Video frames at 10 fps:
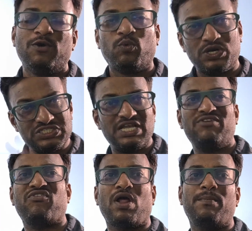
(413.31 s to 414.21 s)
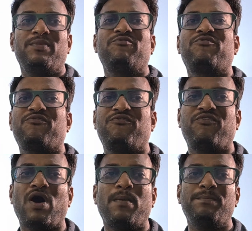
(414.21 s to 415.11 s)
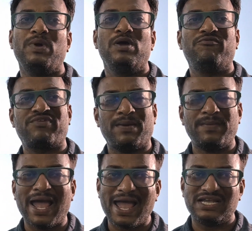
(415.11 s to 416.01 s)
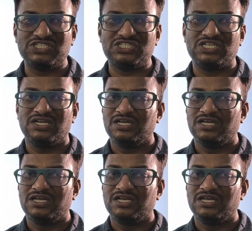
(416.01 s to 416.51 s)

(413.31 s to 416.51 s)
original form from ash,